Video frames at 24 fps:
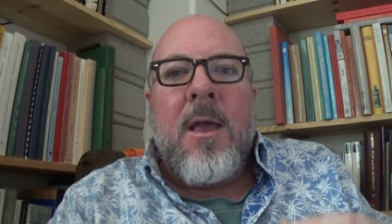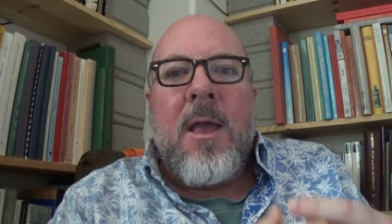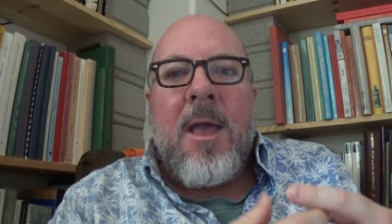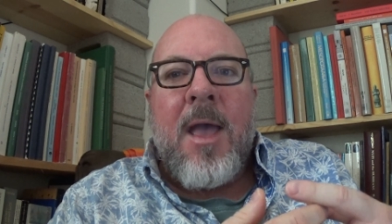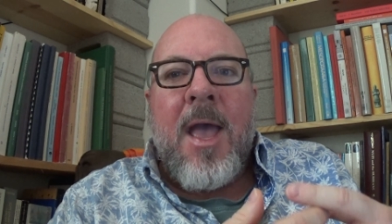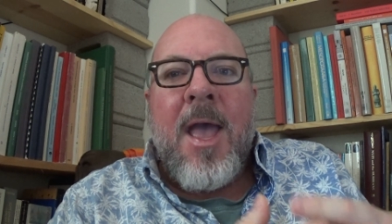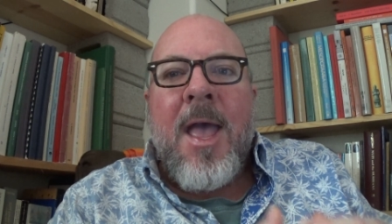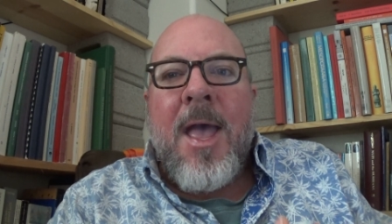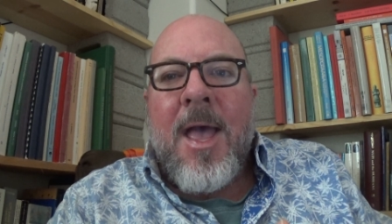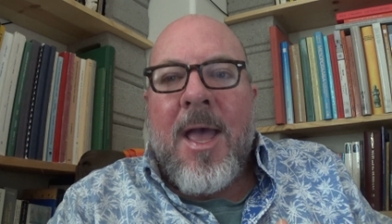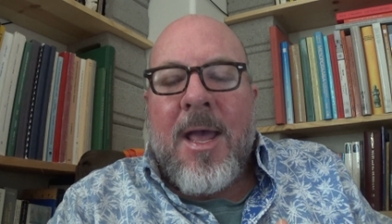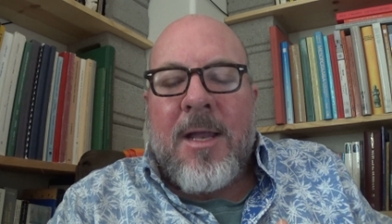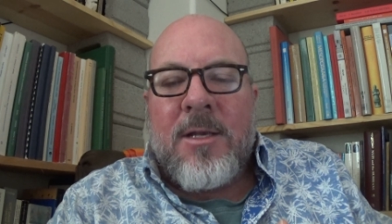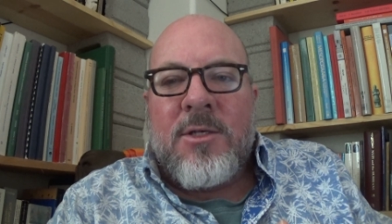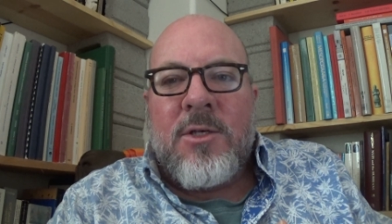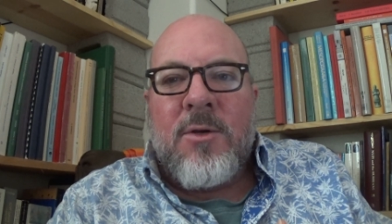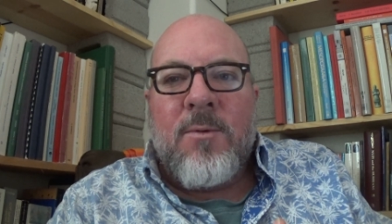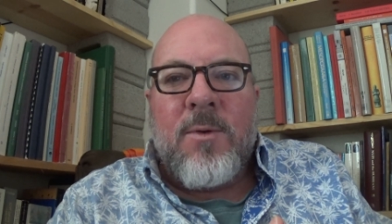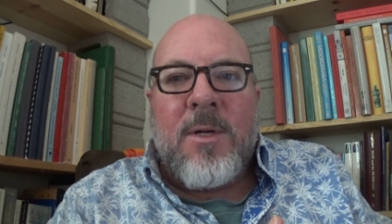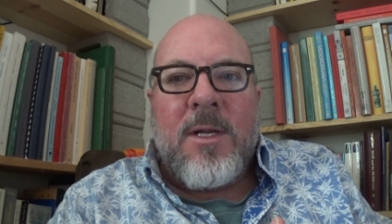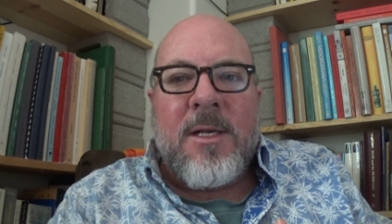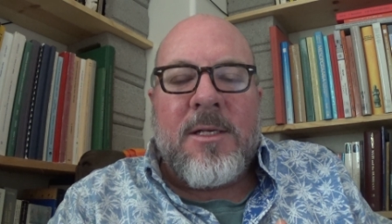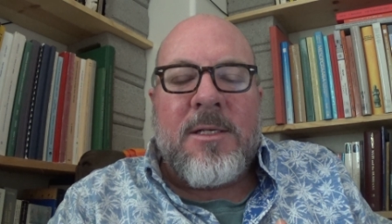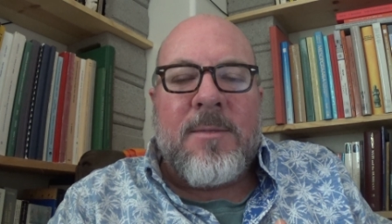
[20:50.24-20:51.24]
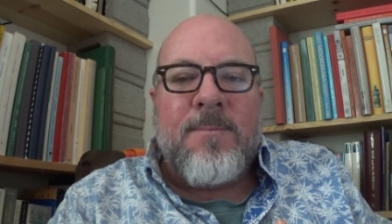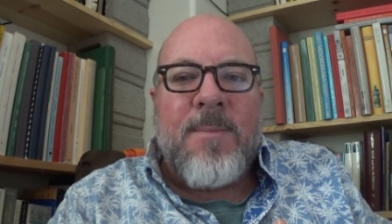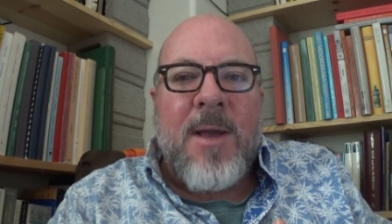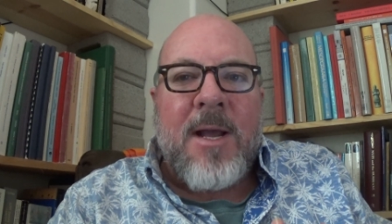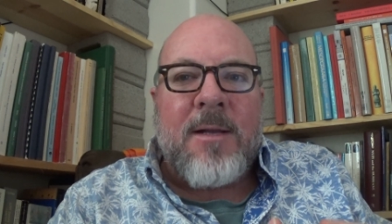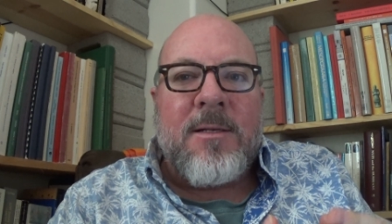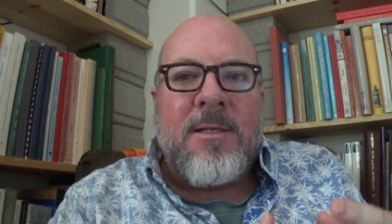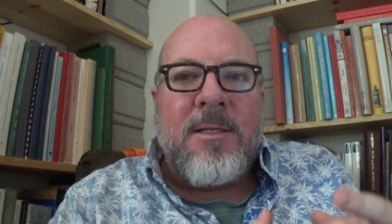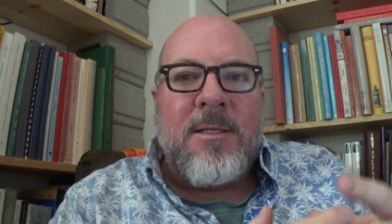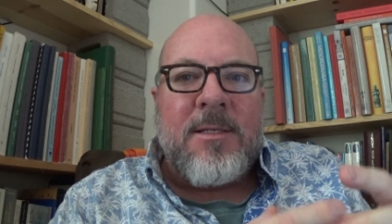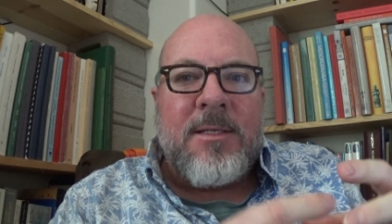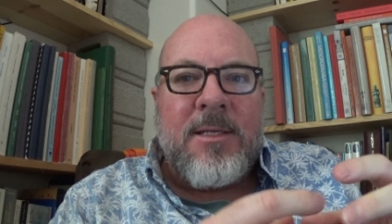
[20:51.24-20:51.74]
And you would
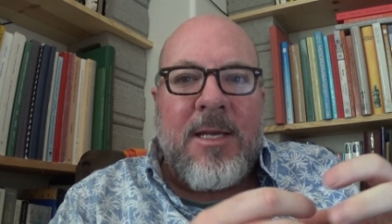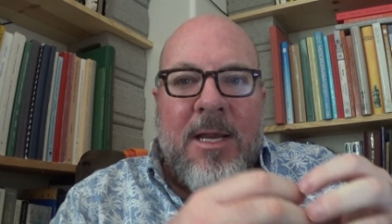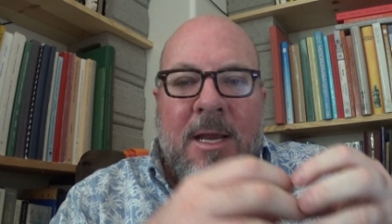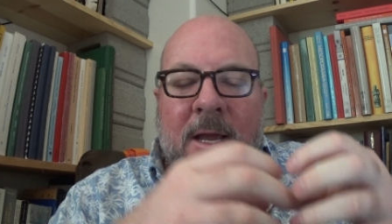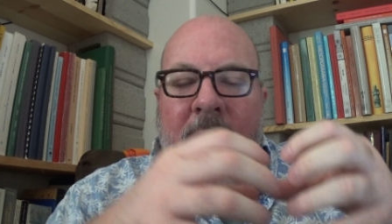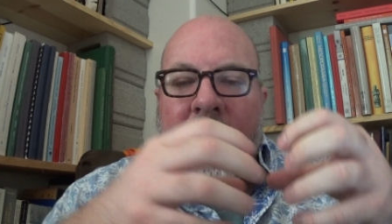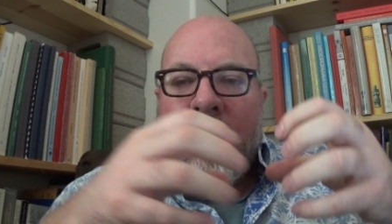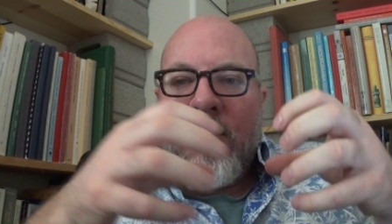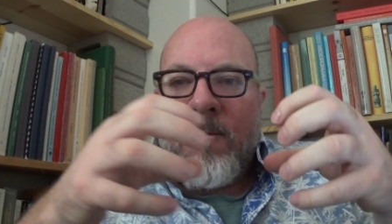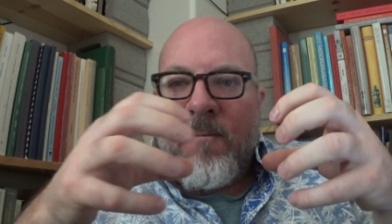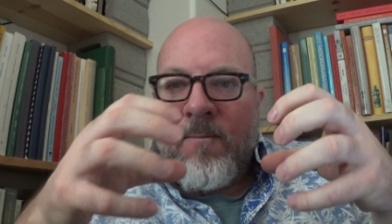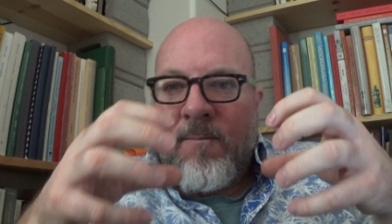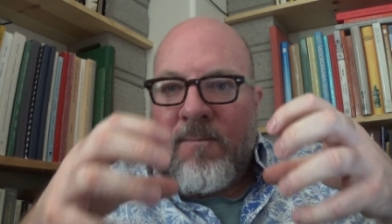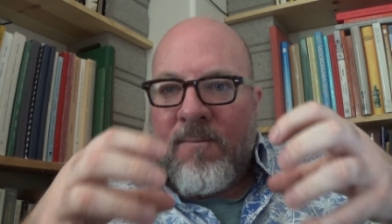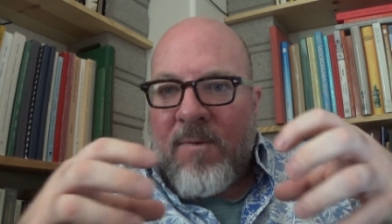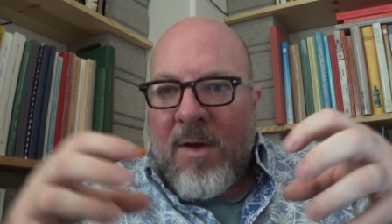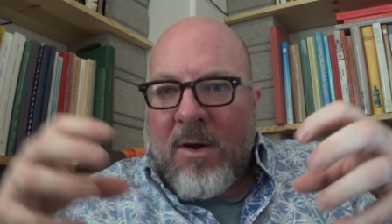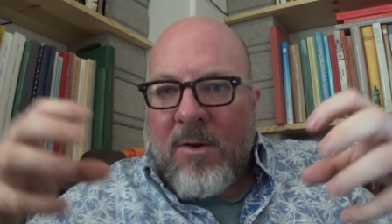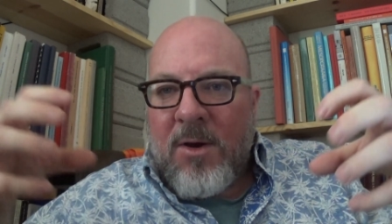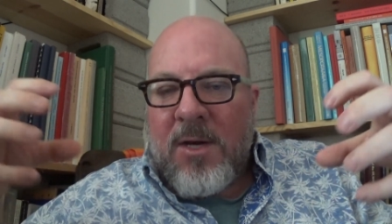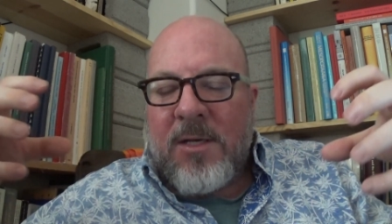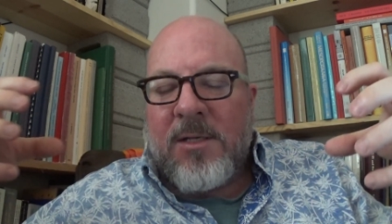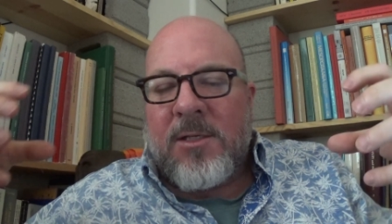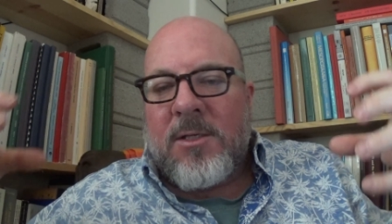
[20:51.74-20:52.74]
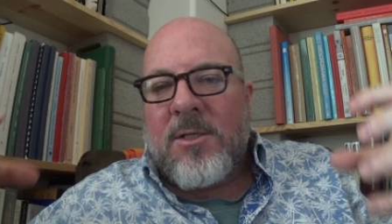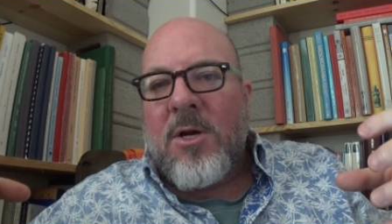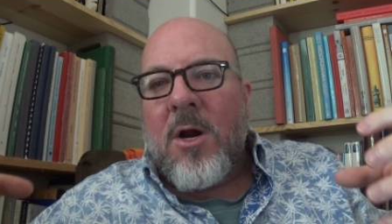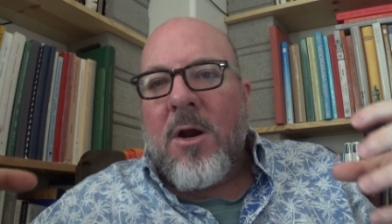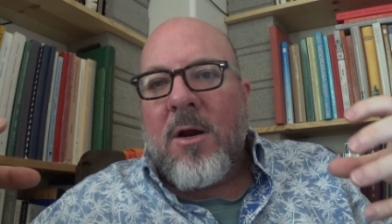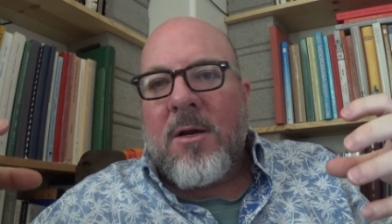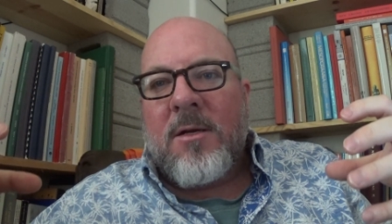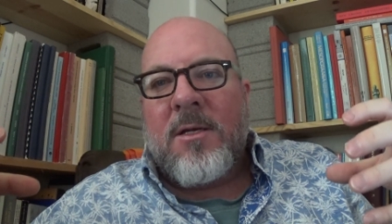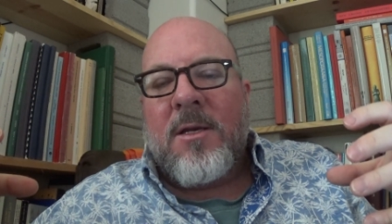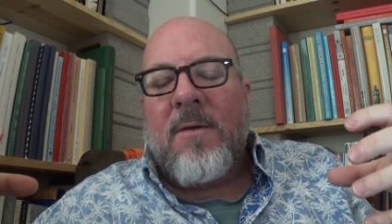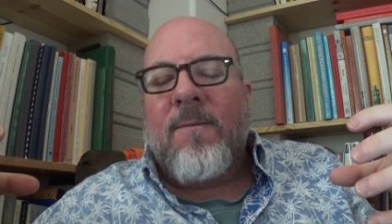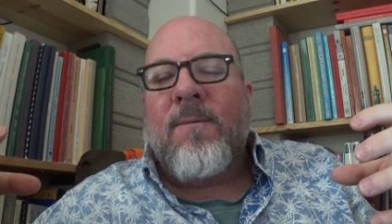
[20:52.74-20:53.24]
expect to see very
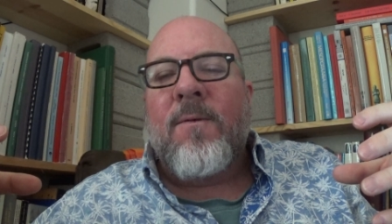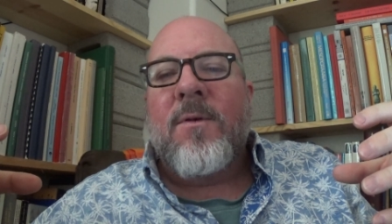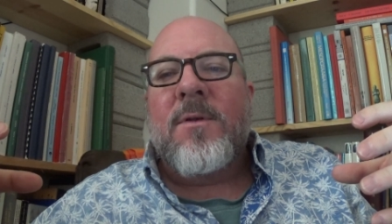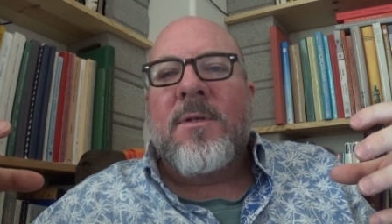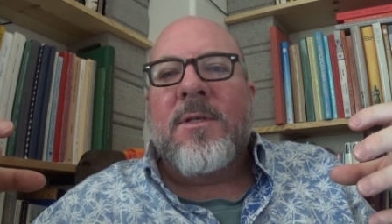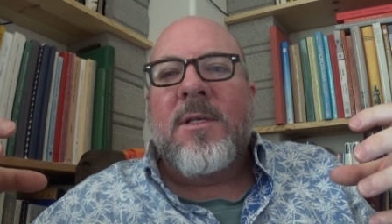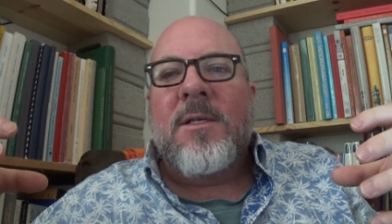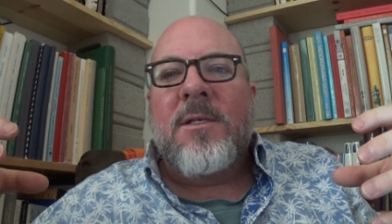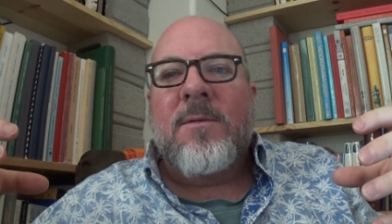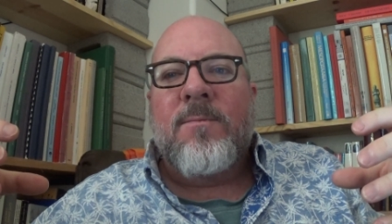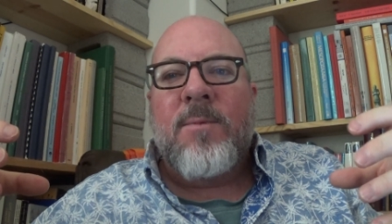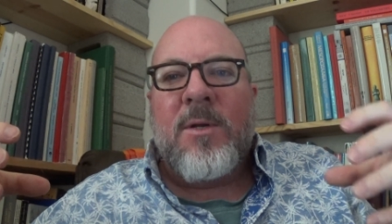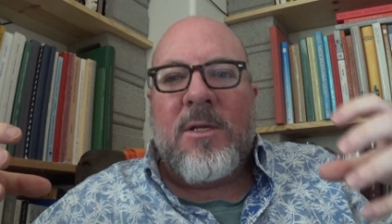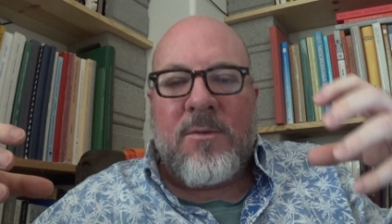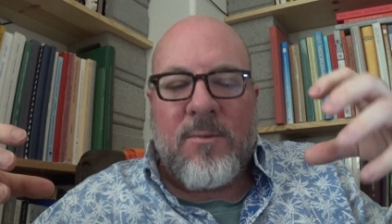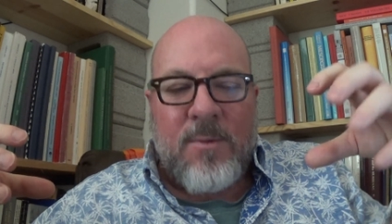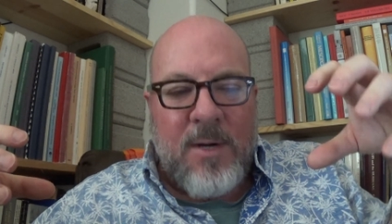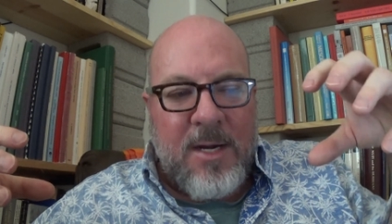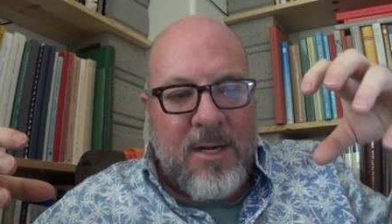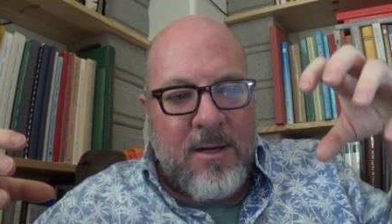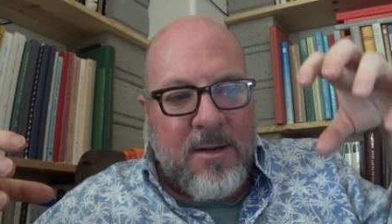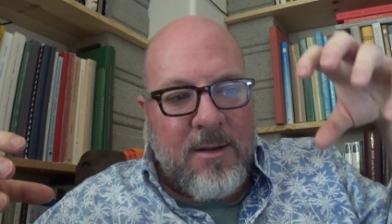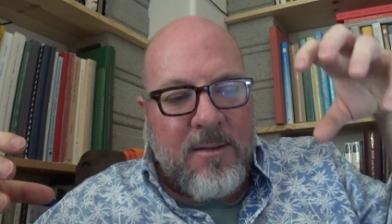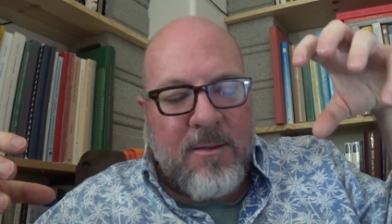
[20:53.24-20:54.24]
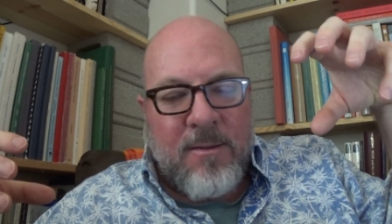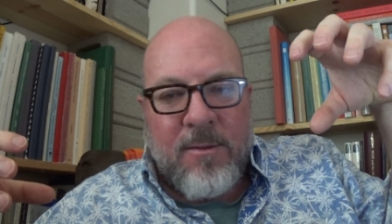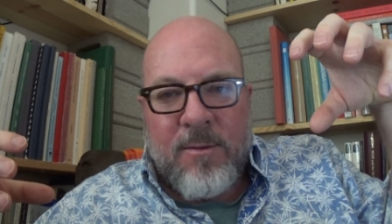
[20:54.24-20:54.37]
stark differences between